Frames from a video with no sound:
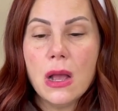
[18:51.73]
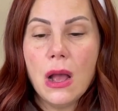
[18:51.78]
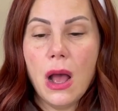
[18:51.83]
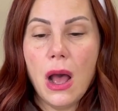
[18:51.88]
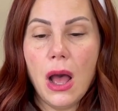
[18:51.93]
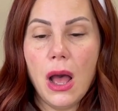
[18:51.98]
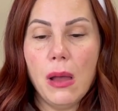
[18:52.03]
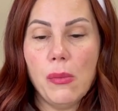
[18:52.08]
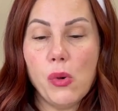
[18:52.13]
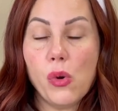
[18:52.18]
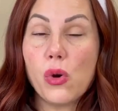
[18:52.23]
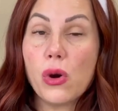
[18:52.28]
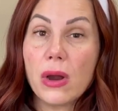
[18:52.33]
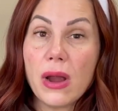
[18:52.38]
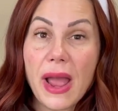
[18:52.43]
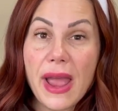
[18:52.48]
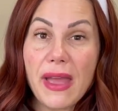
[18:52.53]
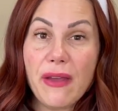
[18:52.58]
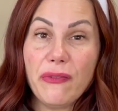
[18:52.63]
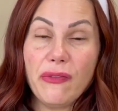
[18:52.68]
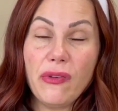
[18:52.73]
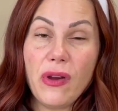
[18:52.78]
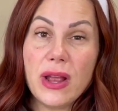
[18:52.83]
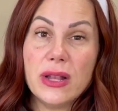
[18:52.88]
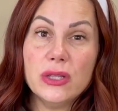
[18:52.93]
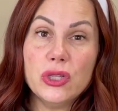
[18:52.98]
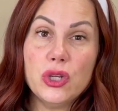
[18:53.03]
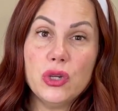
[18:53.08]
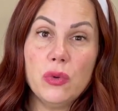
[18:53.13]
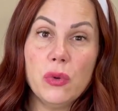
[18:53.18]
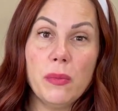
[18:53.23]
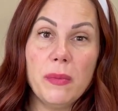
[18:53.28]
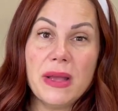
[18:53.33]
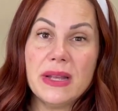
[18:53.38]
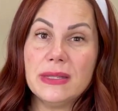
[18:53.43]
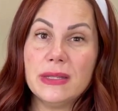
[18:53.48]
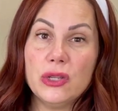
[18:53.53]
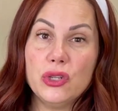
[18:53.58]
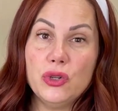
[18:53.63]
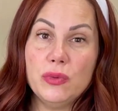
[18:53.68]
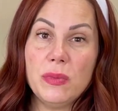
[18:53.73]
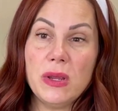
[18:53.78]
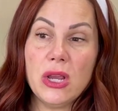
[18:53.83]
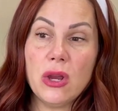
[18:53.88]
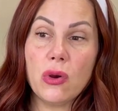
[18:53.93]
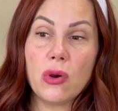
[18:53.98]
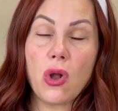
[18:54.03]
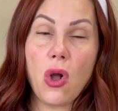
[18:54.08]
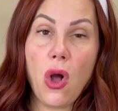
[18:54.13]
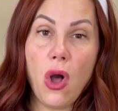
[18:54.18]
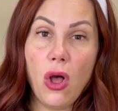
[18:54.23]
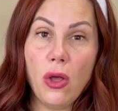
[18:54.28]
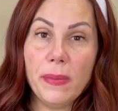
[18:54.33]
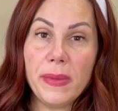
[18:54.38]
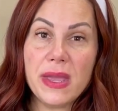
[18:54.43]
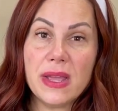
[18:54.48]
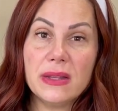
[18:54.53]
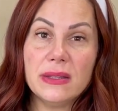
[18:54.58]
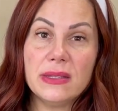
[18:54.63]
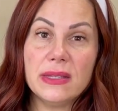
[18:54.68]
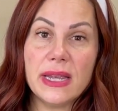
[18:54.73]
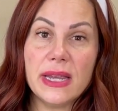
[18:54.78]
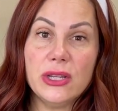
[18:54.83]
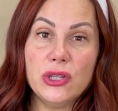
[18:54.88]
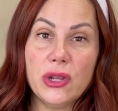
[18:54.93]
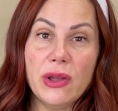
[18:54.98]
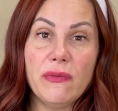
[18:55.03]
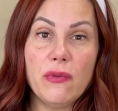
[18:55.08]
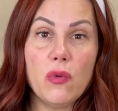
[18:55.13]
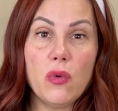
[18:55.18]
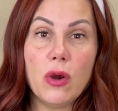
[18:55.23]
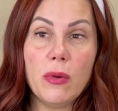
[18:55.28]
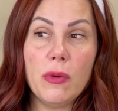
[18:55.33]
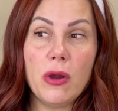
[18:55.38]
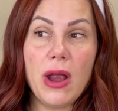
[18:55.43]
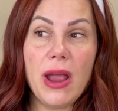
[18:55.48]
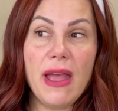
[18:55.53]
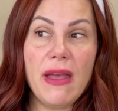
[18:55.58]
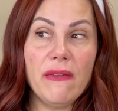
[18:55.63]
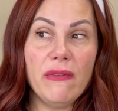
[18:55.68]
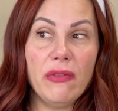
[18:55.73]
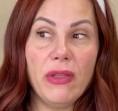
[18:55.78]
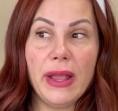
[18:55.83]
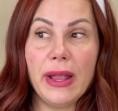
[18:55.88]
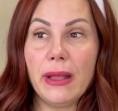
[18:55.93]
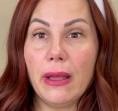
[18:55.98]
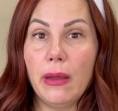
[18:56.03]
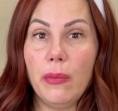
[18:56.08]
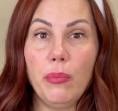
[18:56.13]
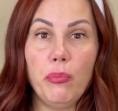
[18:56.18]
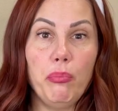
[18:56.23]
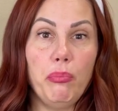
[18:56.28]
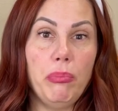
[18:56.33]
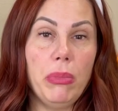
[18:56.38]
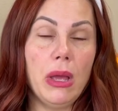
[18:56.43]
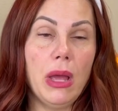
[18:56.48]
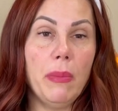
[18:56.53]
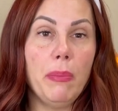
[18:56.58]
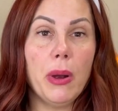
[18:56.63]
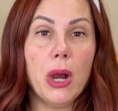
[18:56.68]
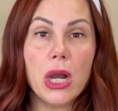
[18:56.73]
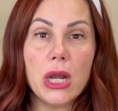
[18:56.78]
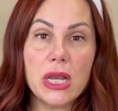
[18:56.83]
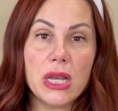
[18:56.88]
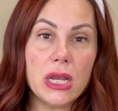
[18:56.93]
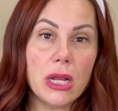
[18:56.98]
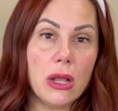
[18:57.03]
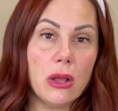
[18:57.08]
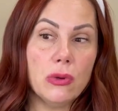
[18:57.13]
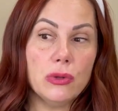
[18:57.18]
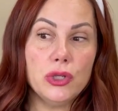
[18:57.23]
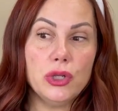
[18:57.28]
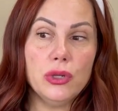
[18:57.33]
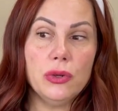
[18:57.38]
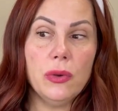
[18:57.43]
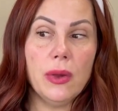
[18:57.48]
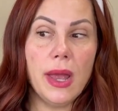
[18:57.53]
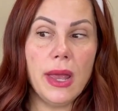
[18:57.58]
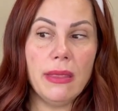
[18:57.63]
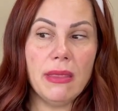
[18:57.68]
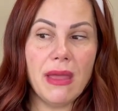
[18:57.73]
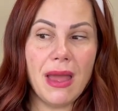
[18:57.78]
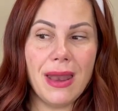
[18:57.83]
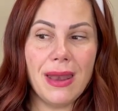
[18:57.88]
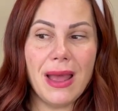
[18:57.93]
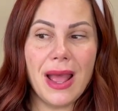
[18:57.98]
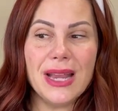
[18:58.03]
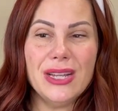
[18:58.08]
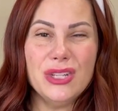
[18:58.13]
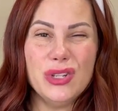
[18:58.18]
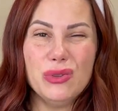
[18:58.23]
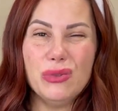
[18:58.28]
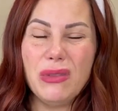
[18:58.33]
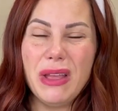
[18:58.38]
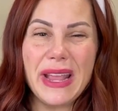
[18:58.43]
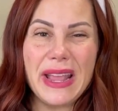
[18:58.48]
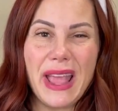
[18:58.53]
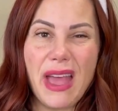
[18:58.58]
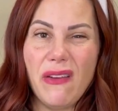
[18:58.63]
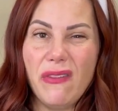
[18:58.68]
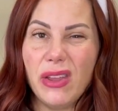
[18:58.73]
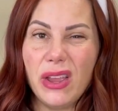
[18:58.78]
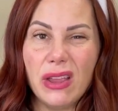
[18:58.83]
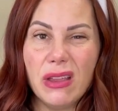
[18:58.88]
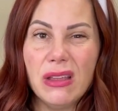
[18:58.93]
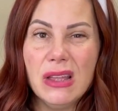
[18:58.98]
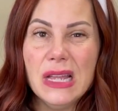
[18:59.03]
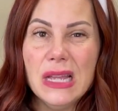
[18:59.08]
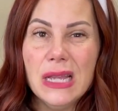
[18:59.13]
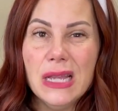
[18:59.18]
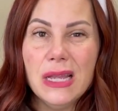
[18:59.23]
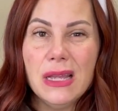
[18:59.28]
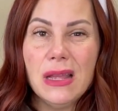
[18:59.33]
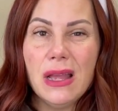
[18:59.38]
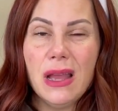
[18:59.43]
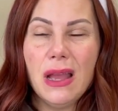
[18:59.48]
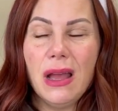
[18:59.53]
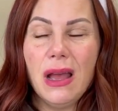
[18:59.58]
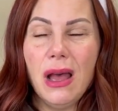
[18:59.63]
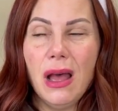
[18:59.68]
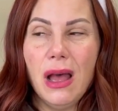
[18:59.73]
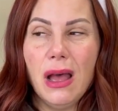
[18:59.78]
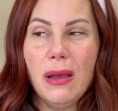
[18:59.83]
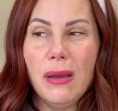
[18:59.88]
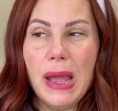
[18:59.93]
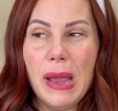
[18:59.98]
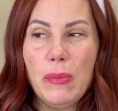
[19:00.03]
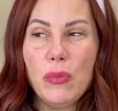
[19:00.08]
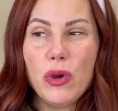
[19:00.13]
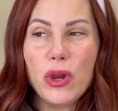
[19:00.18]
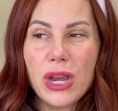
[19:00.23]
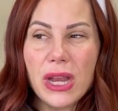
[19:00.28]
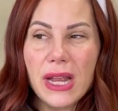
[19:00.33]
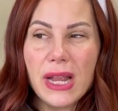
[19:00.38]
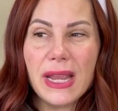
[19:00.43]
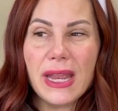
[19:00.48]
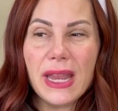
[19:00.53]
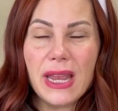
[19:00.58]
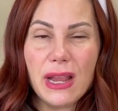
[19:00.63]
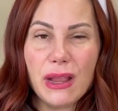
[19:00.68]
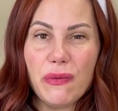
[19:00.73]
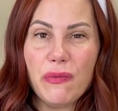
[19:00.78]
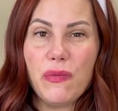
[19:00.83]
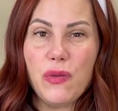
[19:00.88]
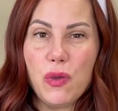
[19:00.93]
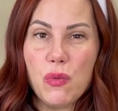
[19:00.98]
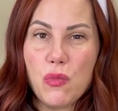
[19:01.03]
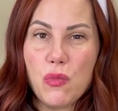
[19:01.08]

Or I have friends who will message me or call me and say, do you have a warmer? I have like a party to go to. And then I do like having, I'm working on getting a few